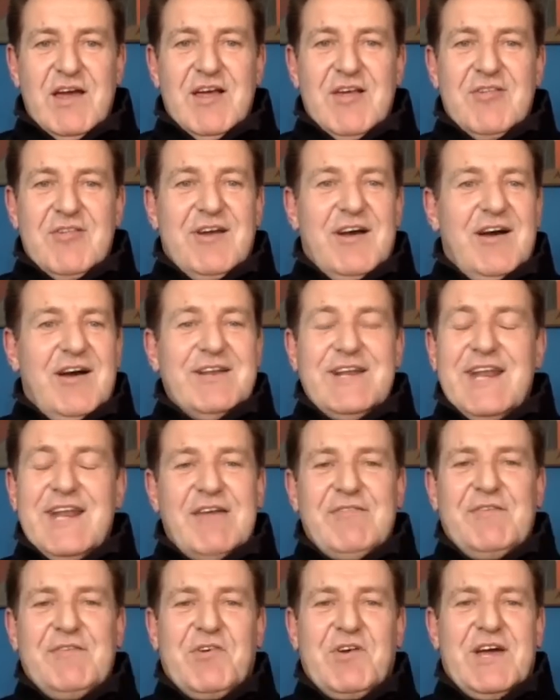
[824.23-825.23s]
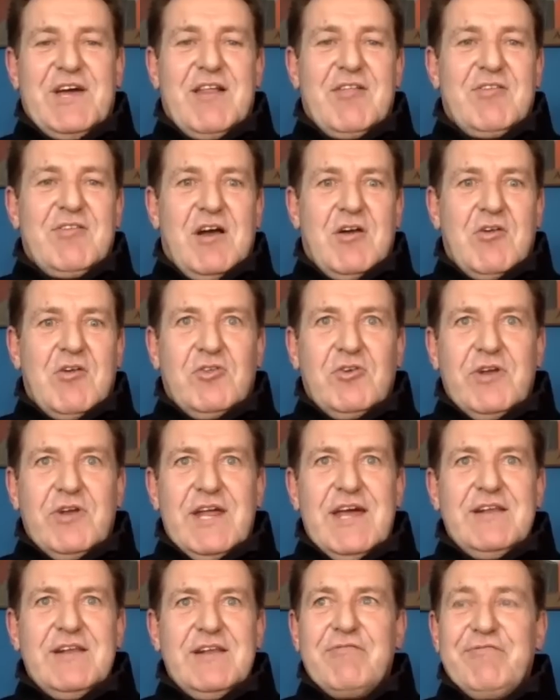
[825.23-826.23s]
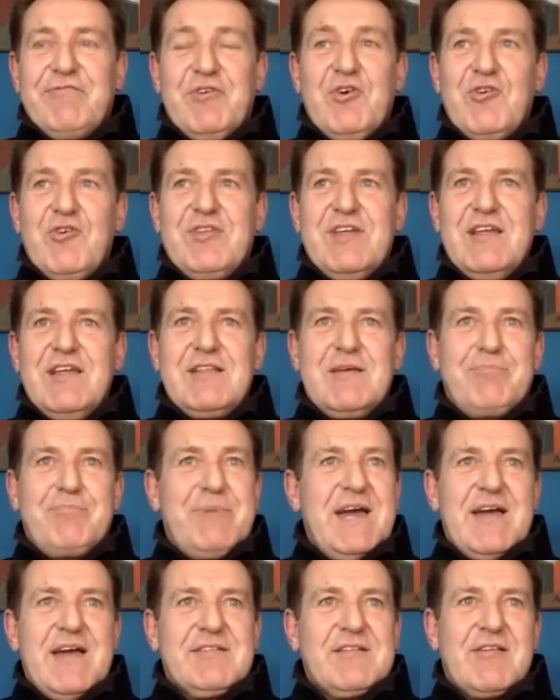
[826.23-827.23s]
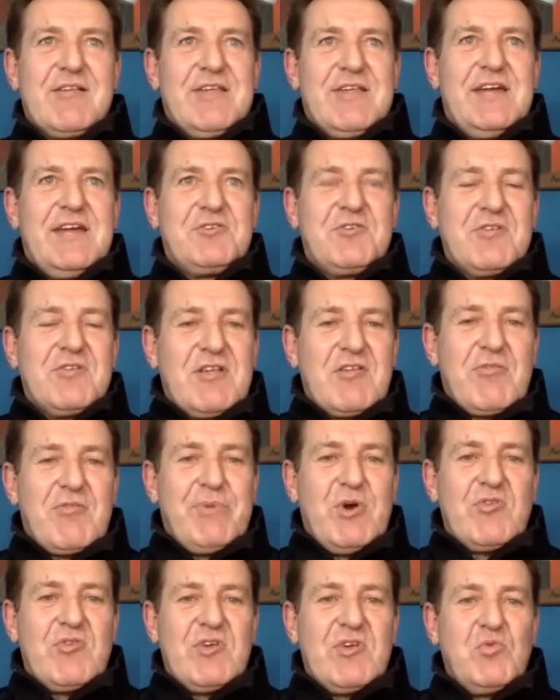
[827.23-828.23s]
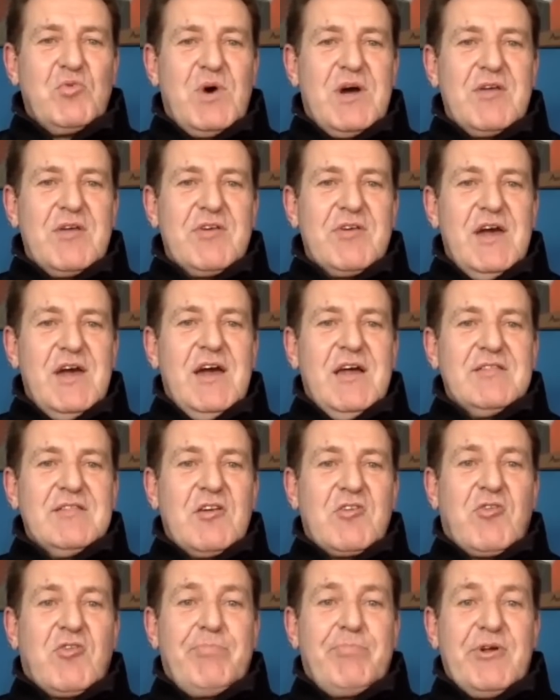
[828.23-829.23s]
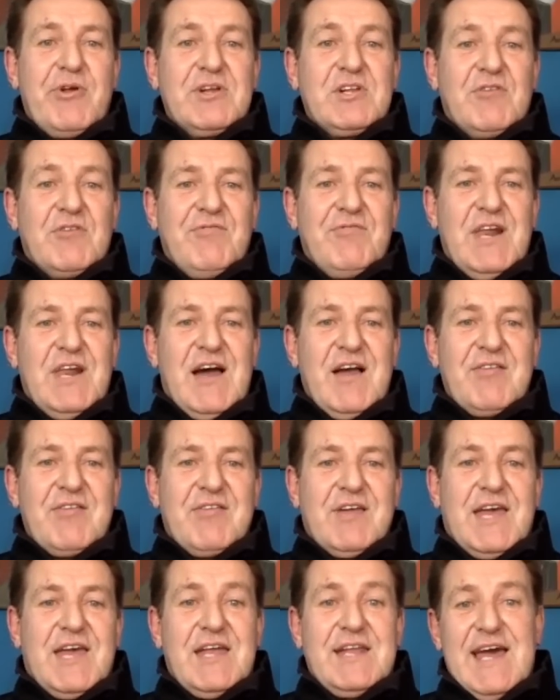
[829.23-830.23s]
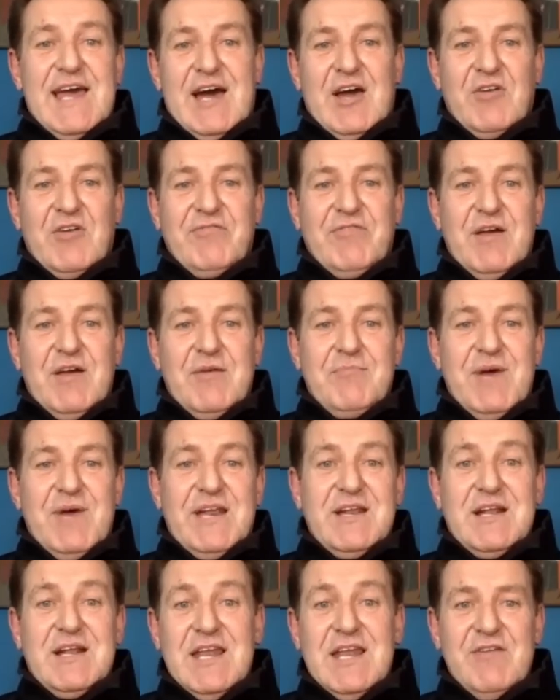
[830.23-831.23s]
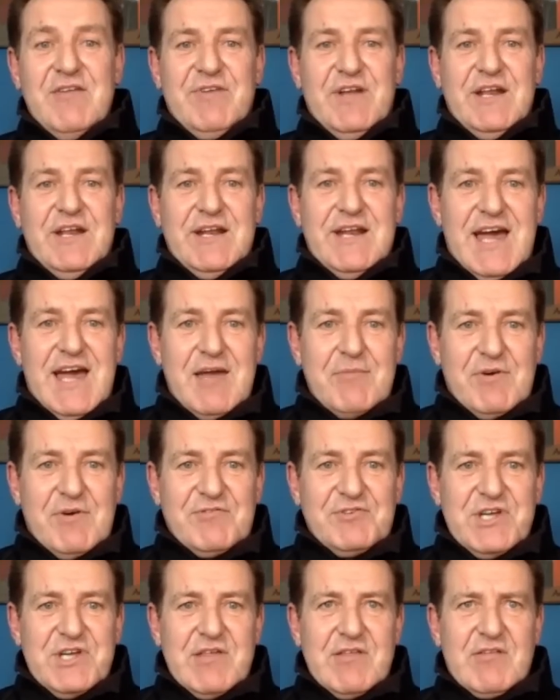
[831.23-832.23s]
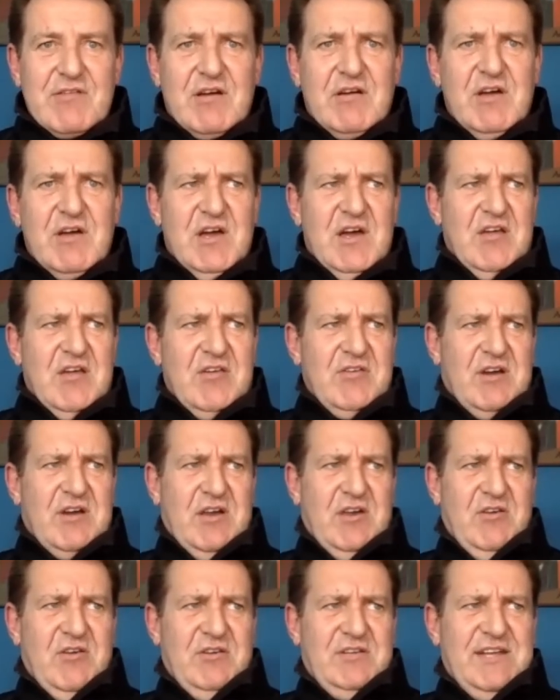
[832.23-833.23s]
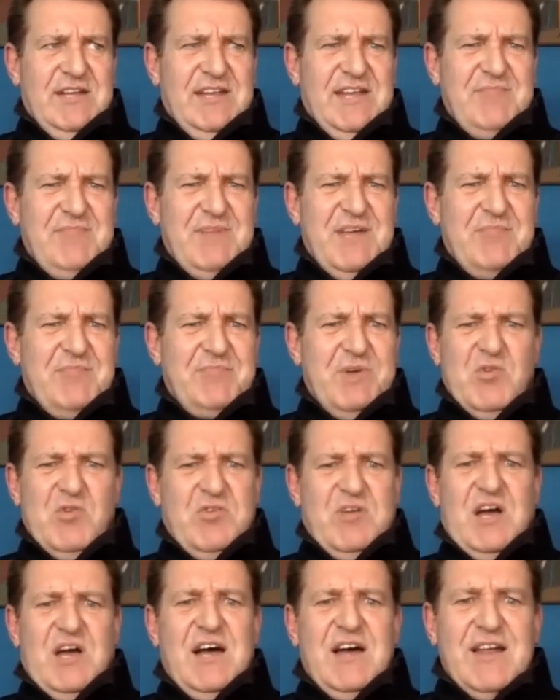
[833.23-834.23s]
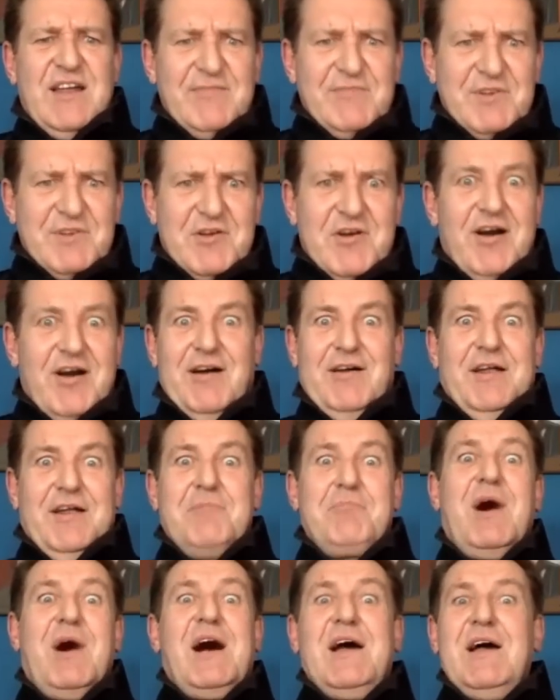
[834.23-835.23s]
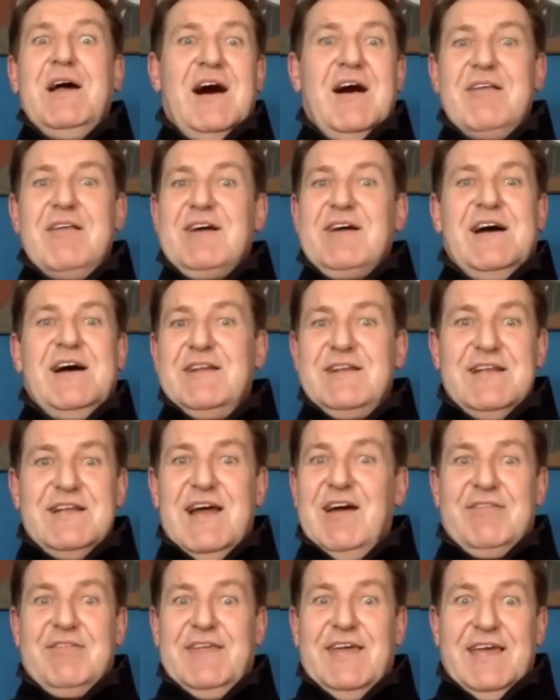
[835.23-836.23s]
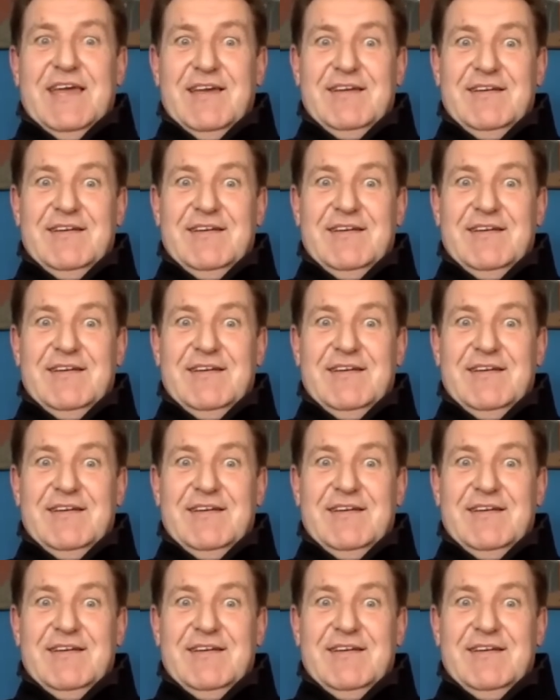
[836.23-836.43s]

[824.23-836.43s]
So I'll never forget it. So I stood there, and the first thing the hmm. pastor said to this person was, The spirit of lust, get out of him and leave in the name of Jesus. So I looked at him like, Because I am God. In my eyes, I had nothing.